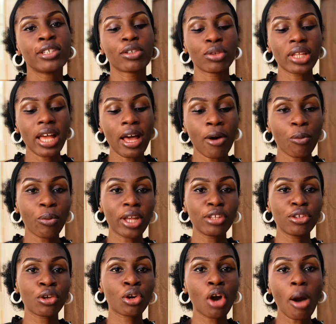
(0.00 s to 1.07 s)
So now
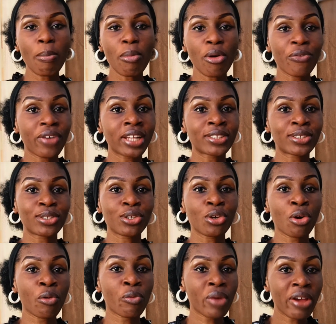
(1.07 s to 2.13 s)
when you come over to
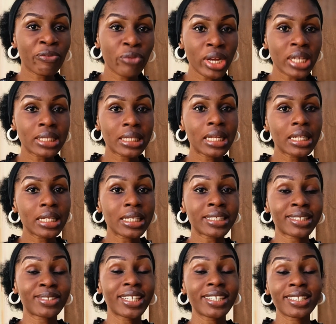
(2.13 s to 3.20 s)
your referencing
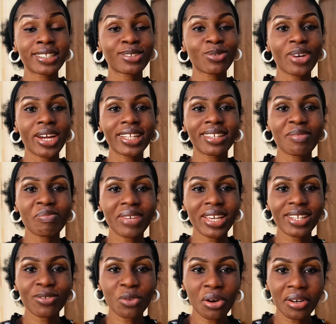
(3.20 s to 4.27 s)
list, this is where the
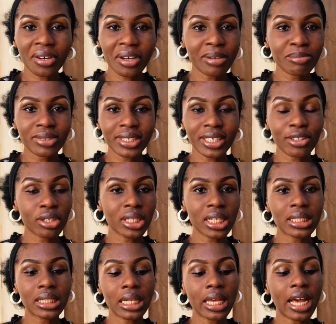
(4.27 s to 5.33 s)
main work comes in,
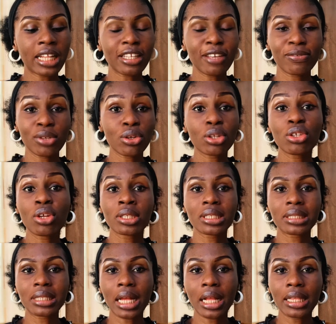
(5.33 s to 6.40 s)
honestly. And if you don't
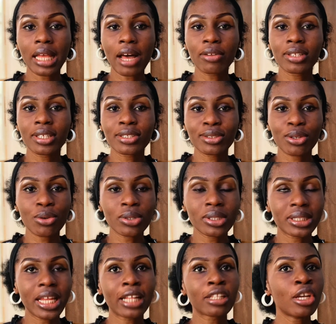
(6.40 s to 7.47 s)
understand how this
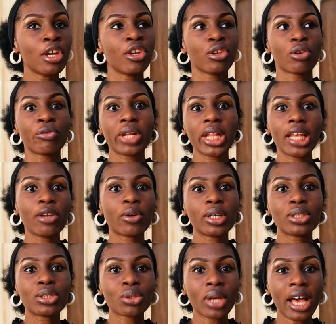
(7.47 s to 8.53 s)
goes, then you're really
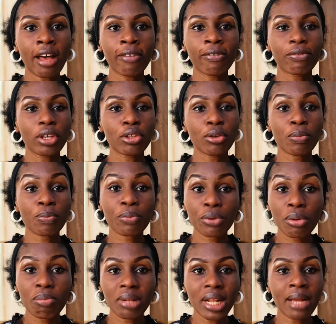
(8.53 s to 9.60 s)
going to have
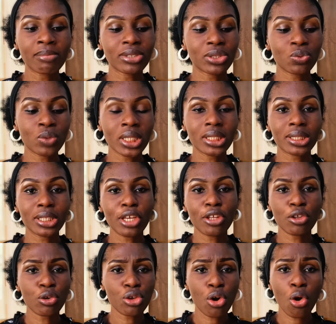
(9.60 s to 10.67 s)
problems with
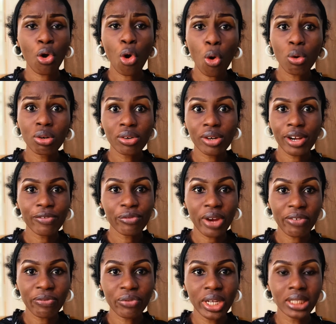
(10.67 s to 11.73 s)
your whole
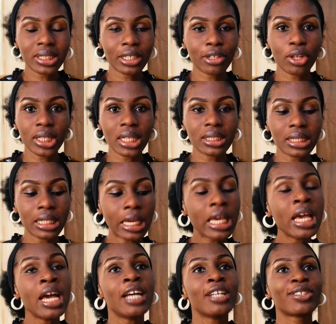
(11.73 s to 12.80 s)
referencing, honestly.